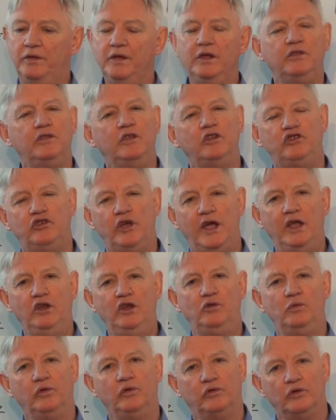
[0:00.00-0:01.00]
the
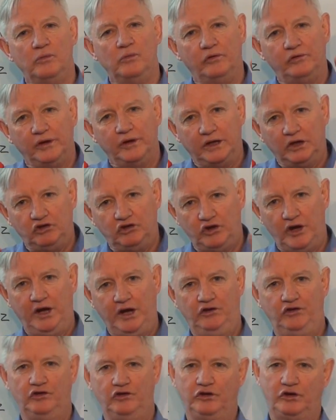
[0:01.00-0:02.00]
change was almost like a
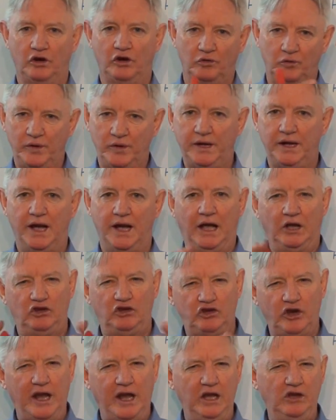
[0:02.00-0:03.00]
change in career, a
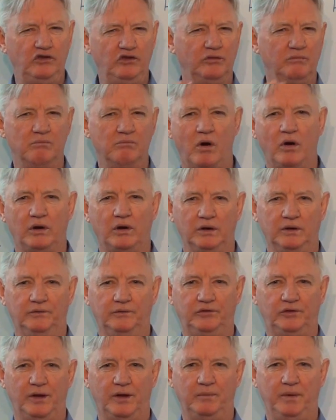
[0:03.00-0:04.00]
change in model
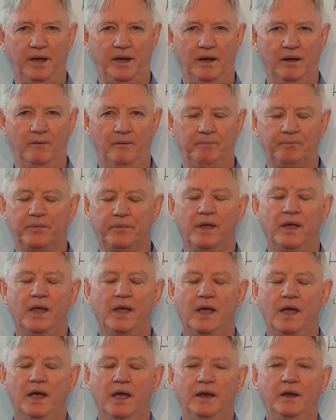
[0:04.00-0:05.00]
of somehow.
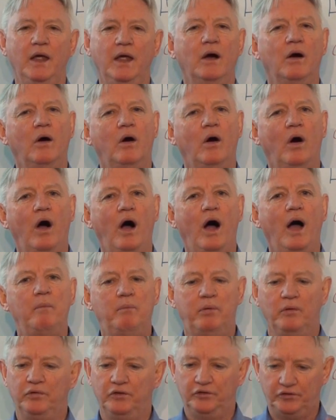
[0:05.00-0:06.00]
Now, I
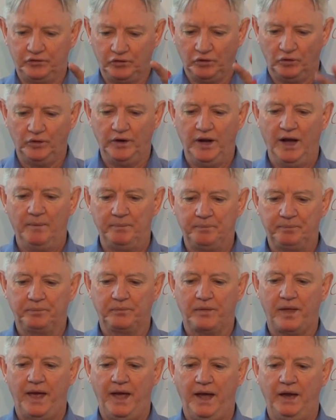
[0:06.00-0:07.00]
put the story
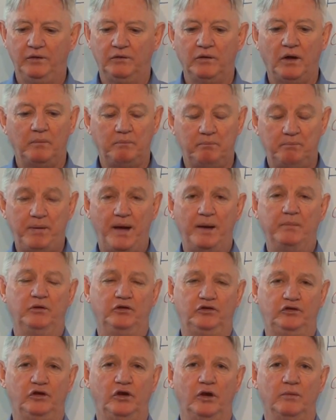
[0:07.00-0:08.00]
up and
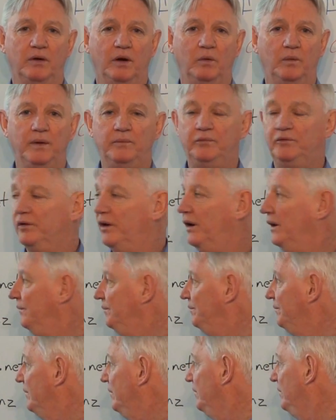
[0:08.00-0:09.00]
published it on my
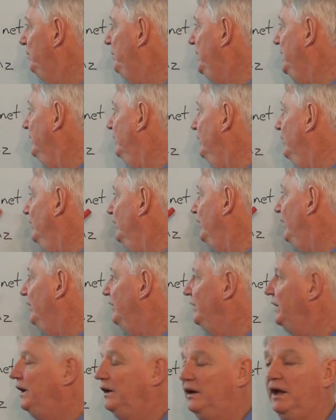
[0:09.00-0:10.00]
website,
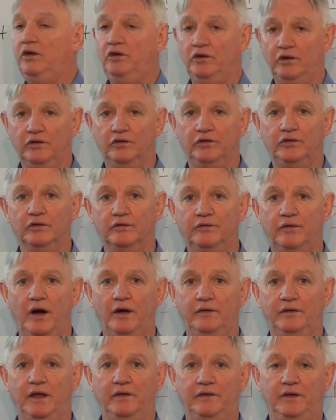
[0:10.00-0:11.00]
petervaughan.net, and you can still
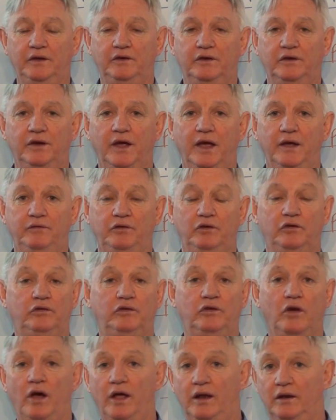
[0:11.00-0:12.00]
find that there today if you
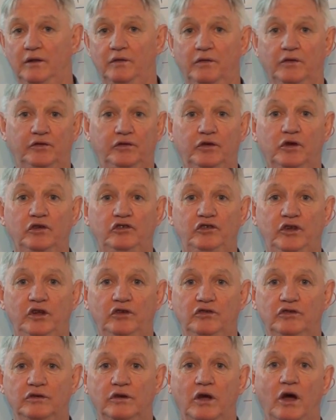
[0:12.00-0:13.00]
dial in the search
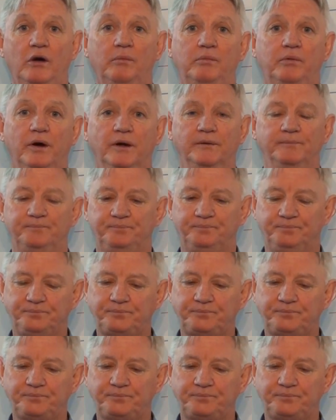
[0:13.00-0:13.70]
engine Oprah.